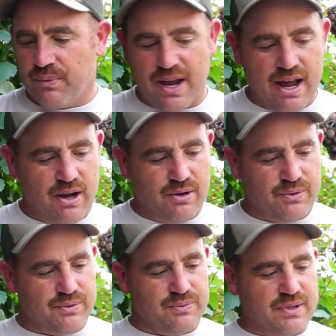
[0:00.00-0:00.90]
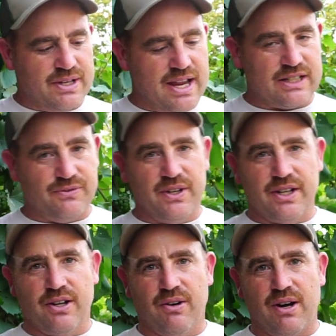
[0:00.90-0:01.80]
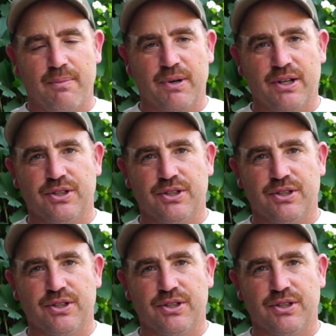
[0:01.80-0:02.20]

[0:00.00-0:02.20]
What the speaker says: Now, the next video I'm going to